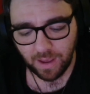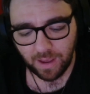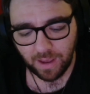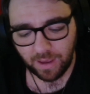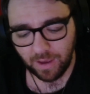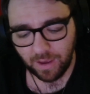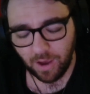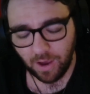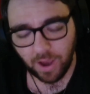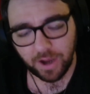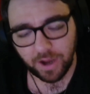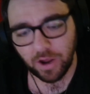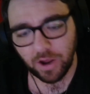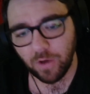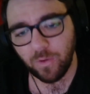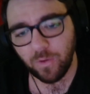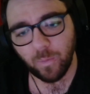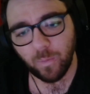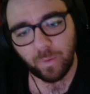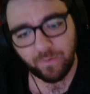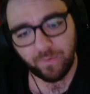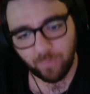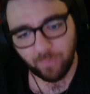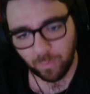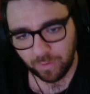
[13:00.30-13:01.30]
I know that
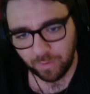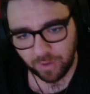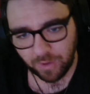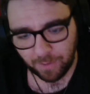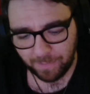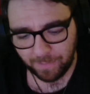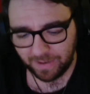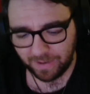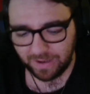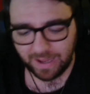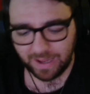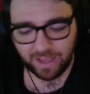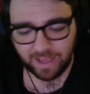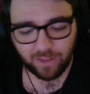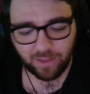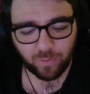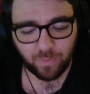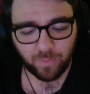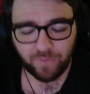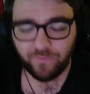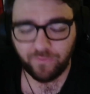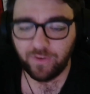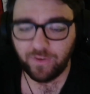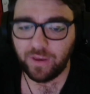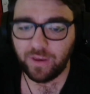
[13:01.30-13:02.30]
we've also been linked
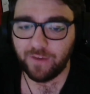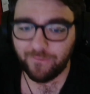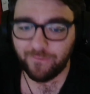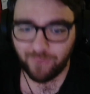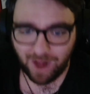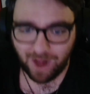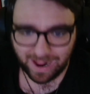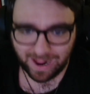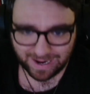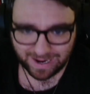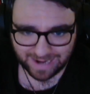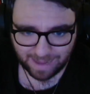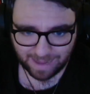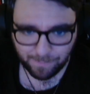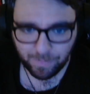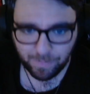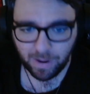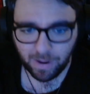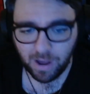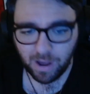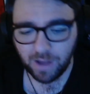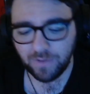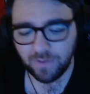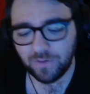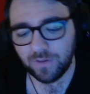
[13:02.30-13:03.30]
with your Frank
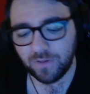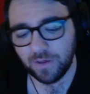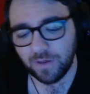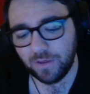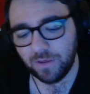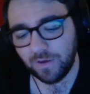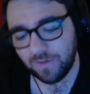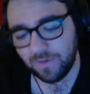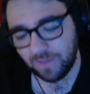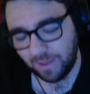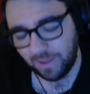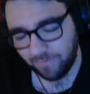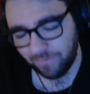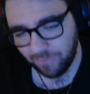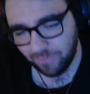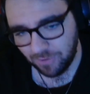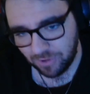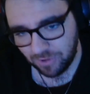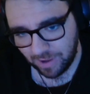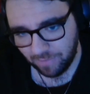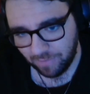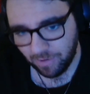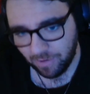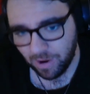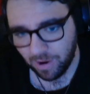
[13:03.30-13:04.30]
Lampards and your Steven
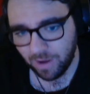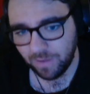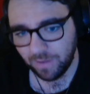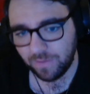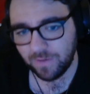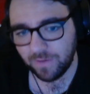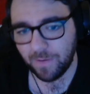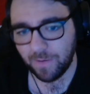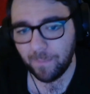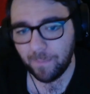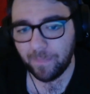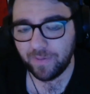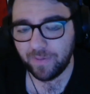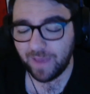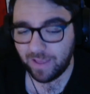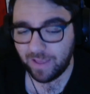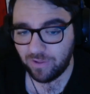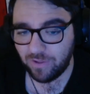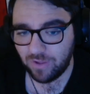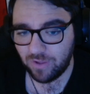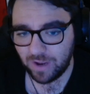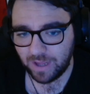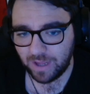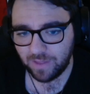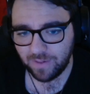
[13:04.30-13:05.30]
Gerrards, and
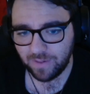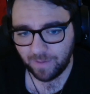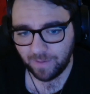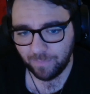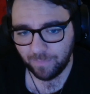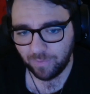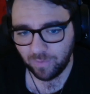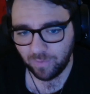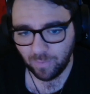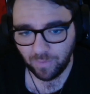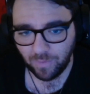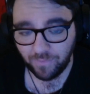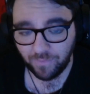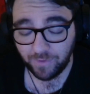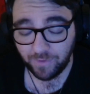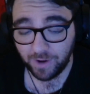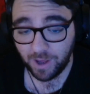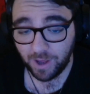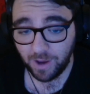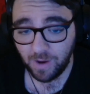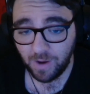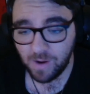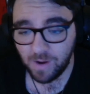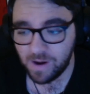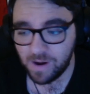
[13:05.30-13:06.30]
potentially some sort of,
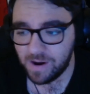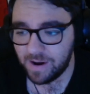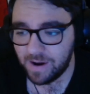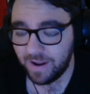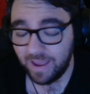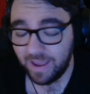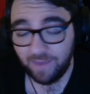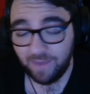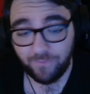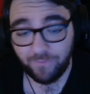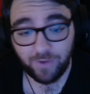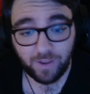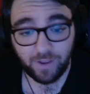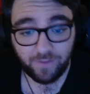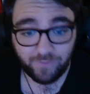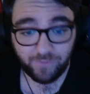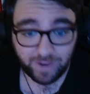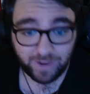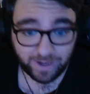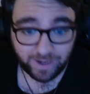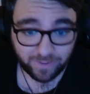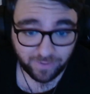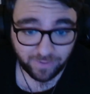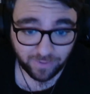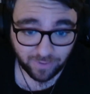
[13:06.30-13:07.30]
if you
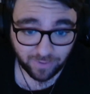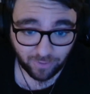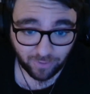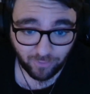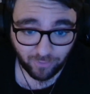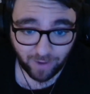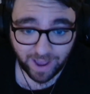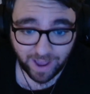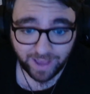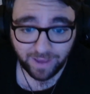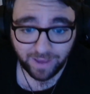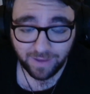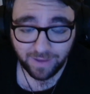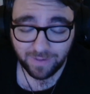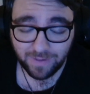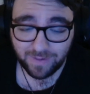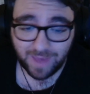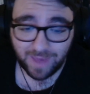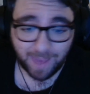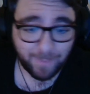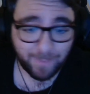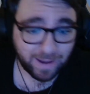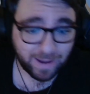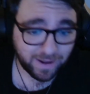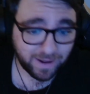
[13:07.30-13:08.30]
listen to Greg,
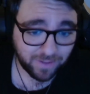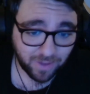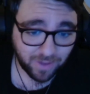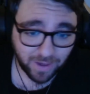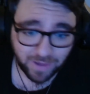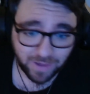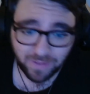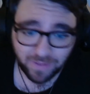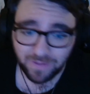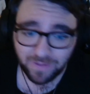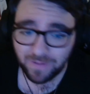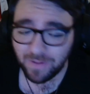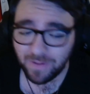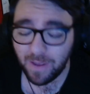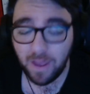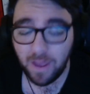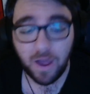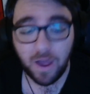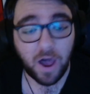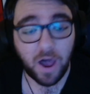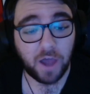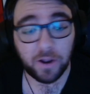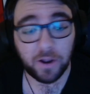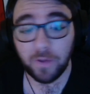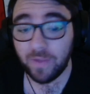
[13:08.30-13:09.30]
Sam Allardyce,
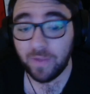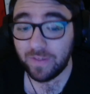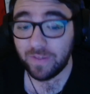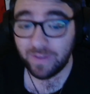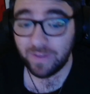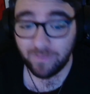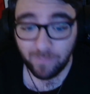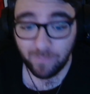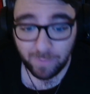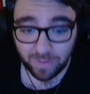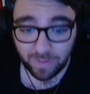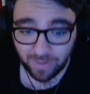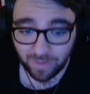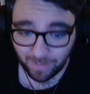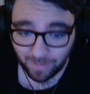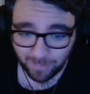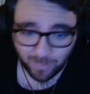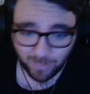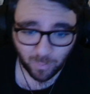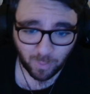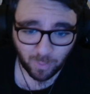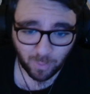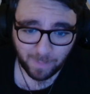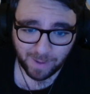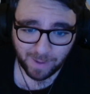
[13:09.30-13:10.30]
I know there's even been some
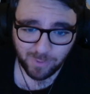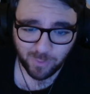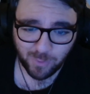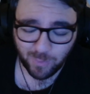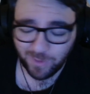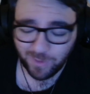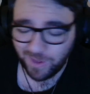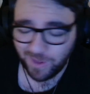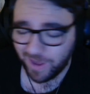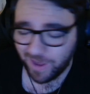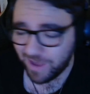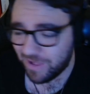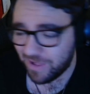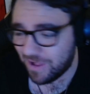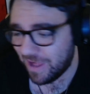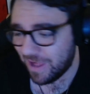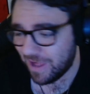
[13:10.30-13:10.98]
talk about Sean Dyche.